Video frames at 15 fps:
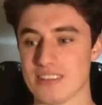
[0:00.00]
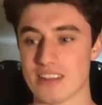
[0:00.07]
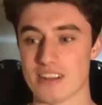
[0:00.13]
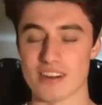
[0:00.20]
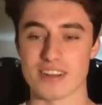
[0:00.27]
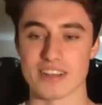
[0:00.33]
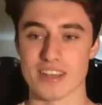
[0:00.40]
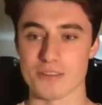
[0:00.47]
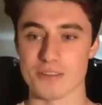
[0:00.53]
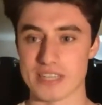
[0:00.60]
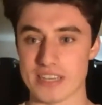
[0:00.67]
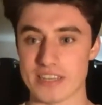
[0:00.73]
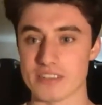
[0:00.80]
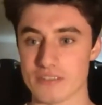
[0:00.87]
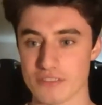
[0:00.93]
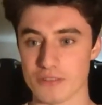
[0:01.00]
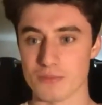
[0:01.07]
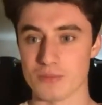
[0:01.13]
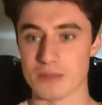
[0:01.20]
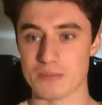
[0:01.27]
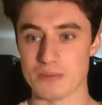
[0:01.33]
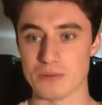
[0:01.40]
Learning how to interview
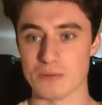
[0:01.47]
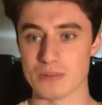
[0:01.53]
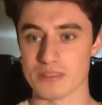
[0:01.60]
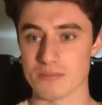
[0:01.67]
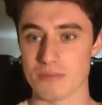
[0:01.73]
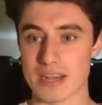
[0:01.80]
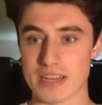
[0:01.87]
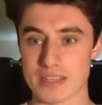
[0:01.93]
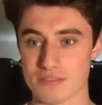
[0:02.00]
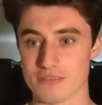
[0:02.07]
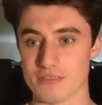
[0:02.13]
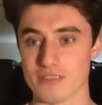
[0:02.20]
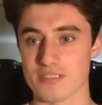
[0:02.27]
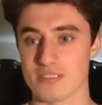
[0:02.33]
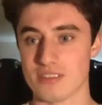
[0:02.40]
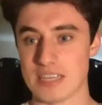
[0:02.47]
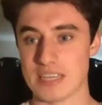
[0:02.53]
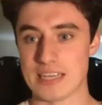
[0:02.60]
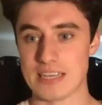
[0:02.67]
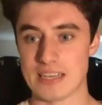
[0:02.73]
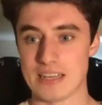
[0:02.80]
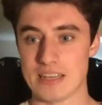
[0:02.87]
people was a massive one,
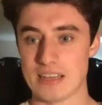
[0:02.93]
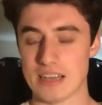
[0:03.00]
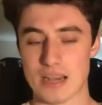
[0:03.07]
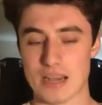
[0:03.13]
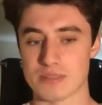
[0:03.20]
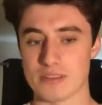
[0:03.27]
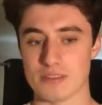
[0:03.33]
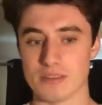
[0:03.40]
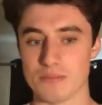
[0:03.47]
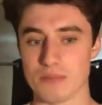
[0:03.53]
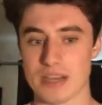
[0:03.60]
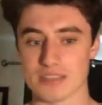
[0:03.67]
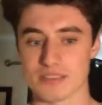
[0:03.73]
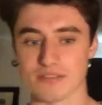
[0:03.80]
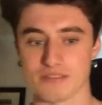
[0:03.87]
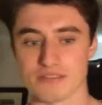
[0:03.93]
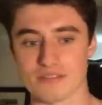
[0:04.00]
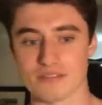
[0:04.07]
absolutely massive.